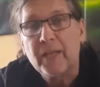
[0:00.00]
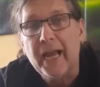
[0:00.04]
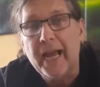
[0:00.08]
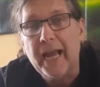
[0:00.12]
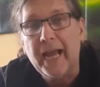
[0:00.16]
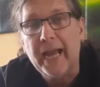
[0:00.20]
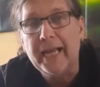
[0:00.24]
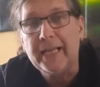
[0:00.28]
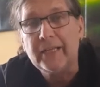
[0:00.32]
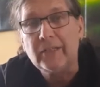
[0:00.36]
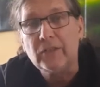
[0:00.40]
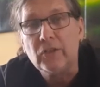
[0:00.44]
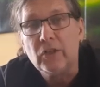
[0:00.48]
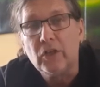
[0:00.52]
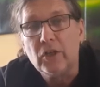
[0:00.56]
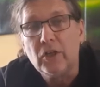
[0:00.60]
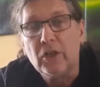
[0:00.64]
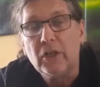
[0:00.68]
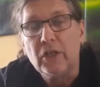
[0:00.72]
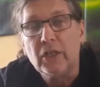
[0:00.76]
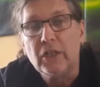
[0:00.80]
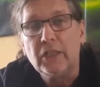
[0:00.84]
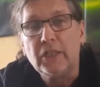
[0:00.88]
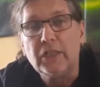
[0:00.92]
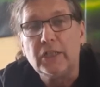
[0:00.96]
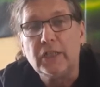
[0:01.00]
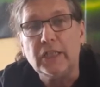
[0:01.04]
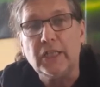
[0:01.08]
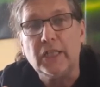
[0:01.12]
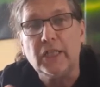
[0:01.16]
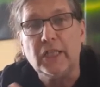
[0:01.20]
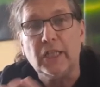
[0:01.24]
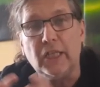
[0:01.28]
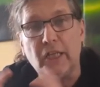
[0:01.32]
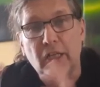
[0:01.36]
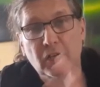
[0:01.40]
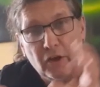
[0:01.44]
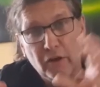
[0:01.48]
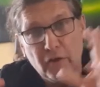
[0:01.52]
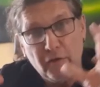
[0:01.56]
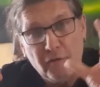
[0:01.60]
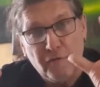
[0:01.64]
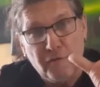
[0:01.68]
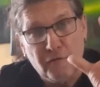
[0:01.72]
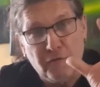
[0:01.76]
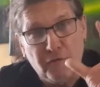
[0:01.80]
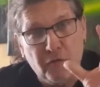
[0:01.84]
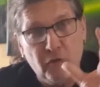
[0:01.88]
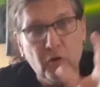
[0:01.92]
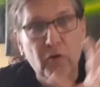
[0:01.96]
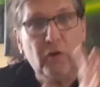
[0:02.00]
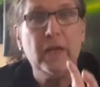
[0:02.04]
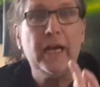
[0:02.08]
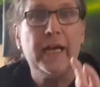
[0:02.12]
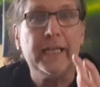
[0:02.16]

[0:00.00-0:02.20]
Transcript: and the full